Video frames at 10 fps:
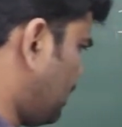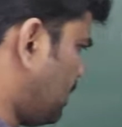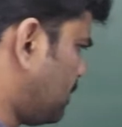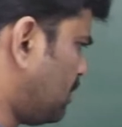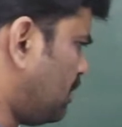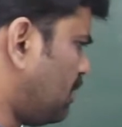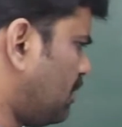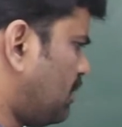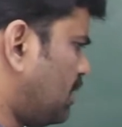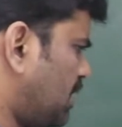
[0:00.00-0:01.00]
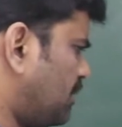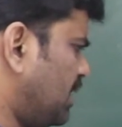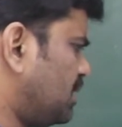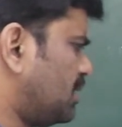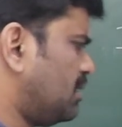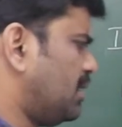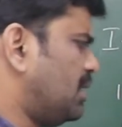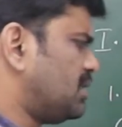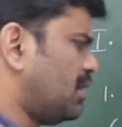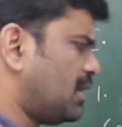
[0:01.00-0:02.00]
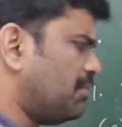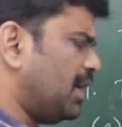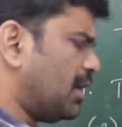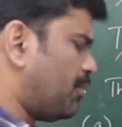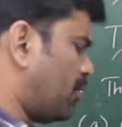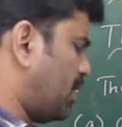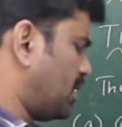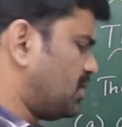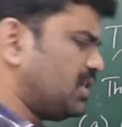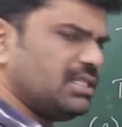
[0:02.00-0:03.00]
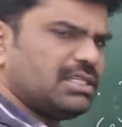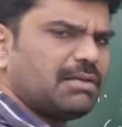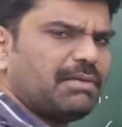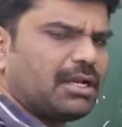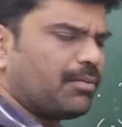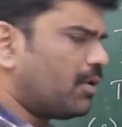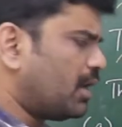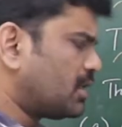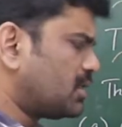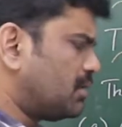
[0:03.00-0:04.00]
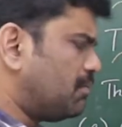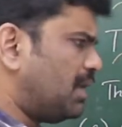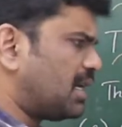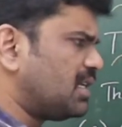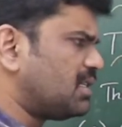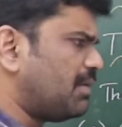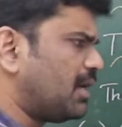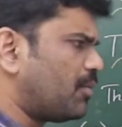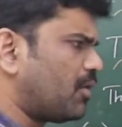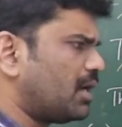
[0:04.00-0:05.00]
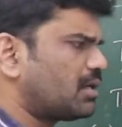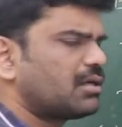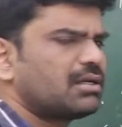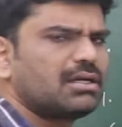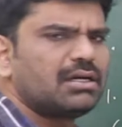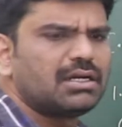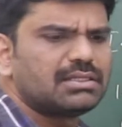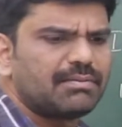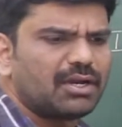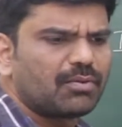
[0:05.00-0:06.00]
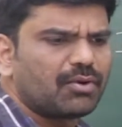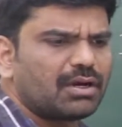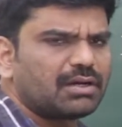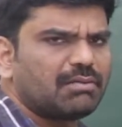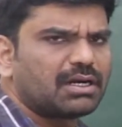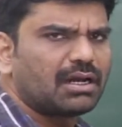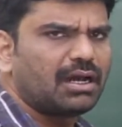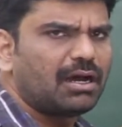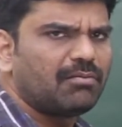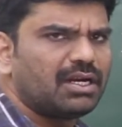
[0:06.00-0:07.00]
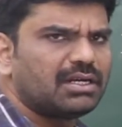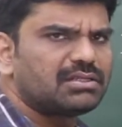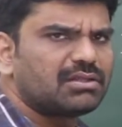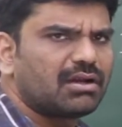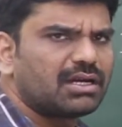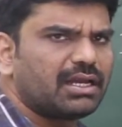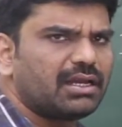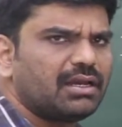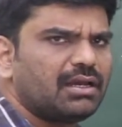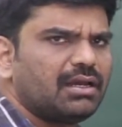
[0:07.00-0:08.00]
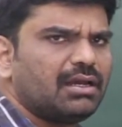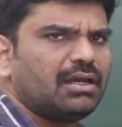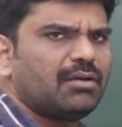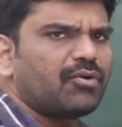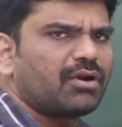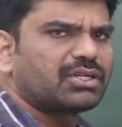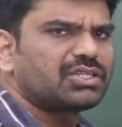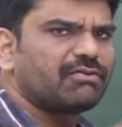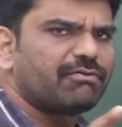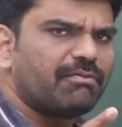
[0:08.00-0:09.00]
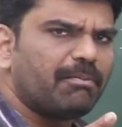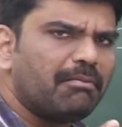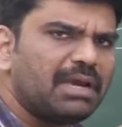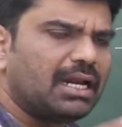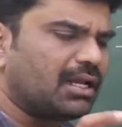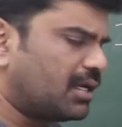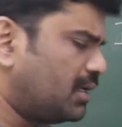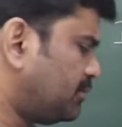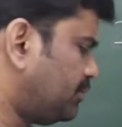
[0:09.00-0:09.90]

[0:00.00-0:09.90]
So that means uh, it is not a milk product. Cheese is a milk product, butter is a milk product, curd is a milk product, but omelette is not a product of milk.